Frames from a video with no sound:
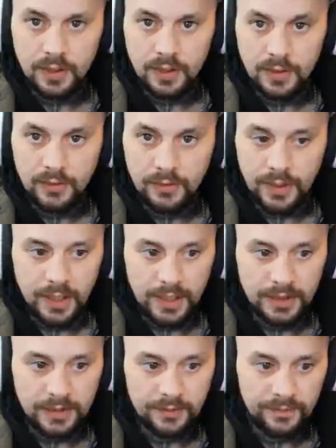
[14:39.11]

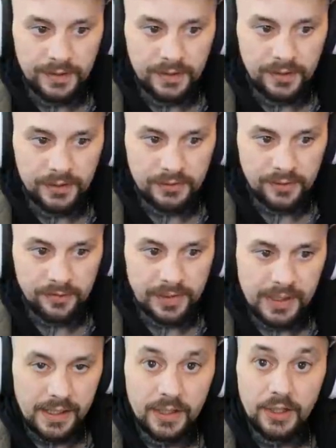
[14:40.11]
Okay, the field is
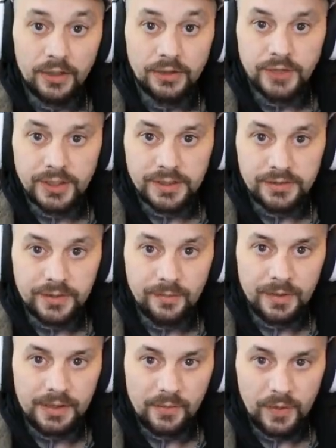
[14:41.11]
complete, the contract is
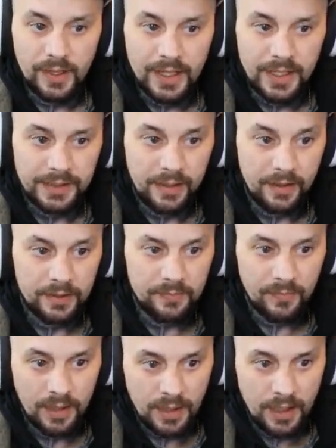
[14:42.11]
complete, we are heading home.
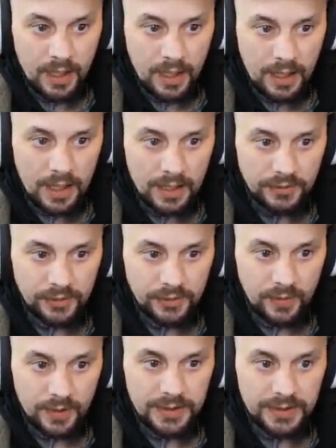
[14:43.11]

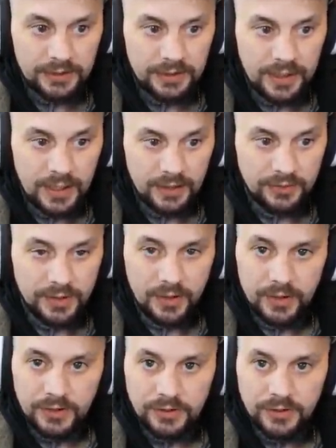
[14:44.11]
So I did, as you
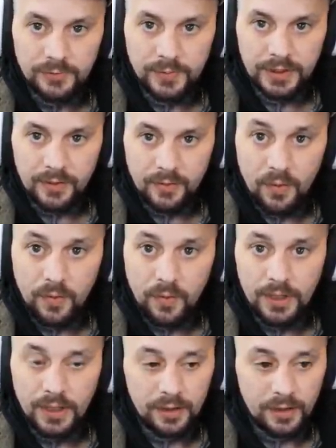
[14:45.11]
noticed, to speed up
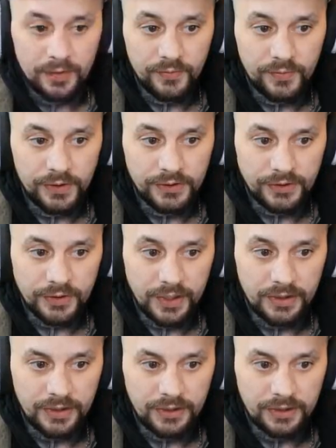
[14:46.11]
quite a lot of the footage
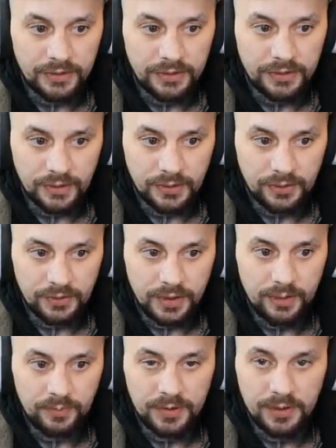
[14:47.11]
then, to
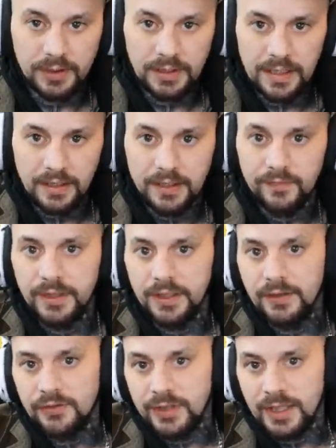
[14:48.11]
keep the length of the
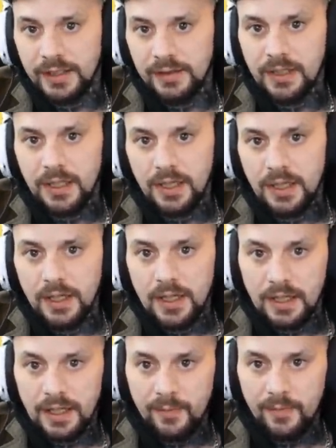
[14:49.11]
videos down.
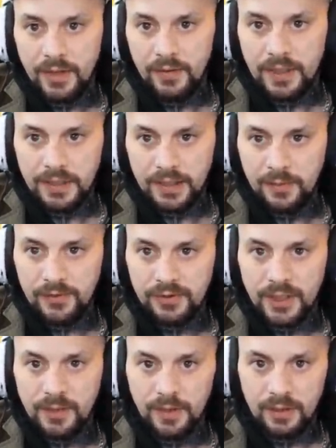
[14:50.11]
Let me know in the comments
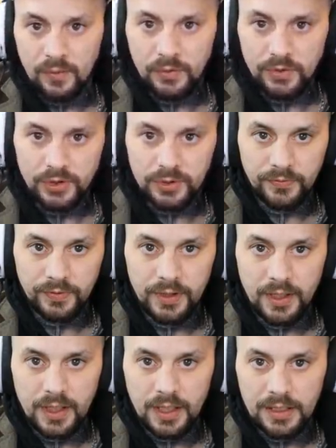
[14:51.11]
down below, would you
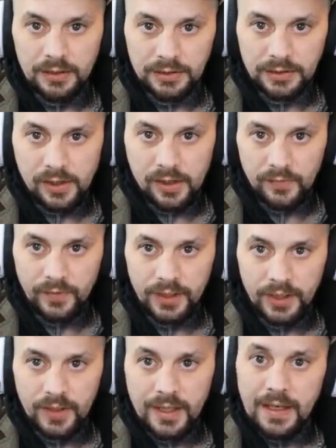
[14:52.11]
prefer a little longer
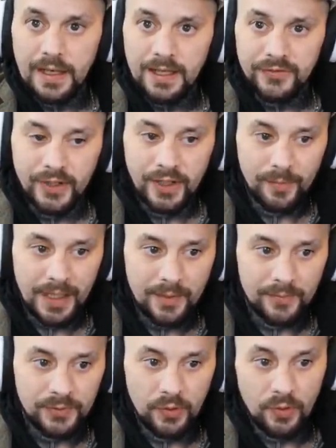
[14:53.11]
video and less time
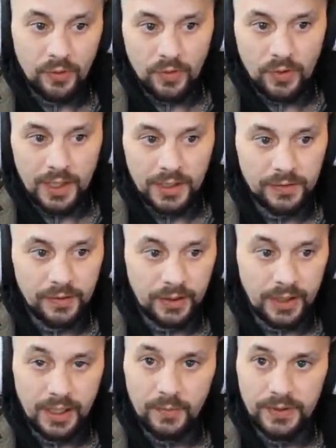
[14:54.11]
lapse, or are you
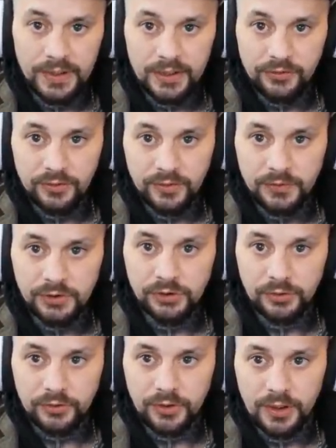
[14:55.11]
okay with this sort of
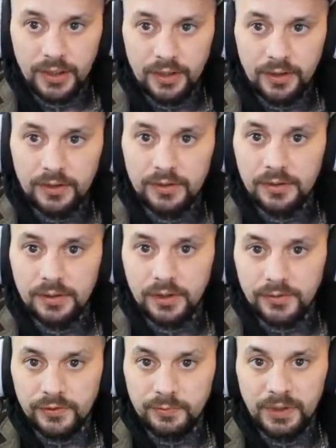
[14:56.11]
shorter and
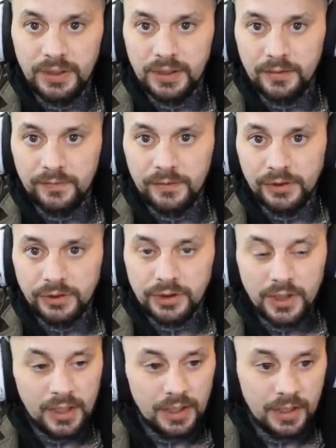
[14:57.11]
lots of speeded up footage?
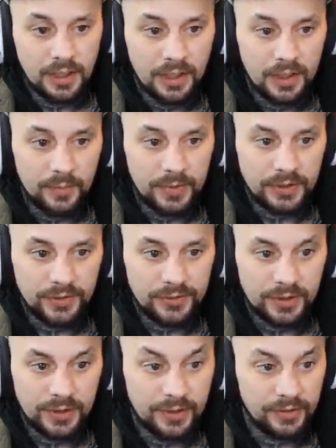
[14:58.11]
I'd be
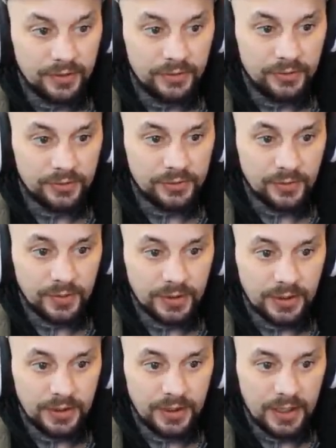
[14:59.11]
interested to know your thoughts so I
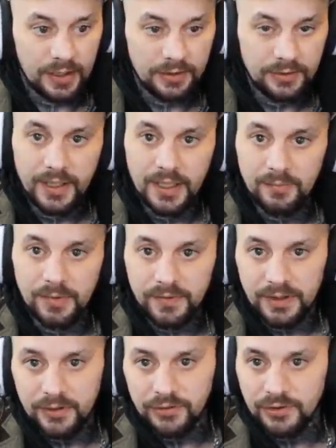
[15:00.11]
can tailor my
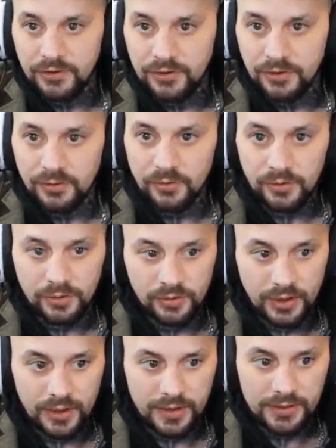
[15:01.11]
videos to suit you
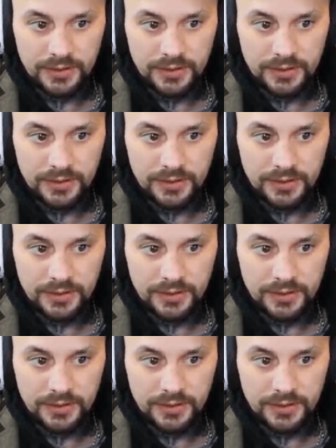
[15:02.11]
guys.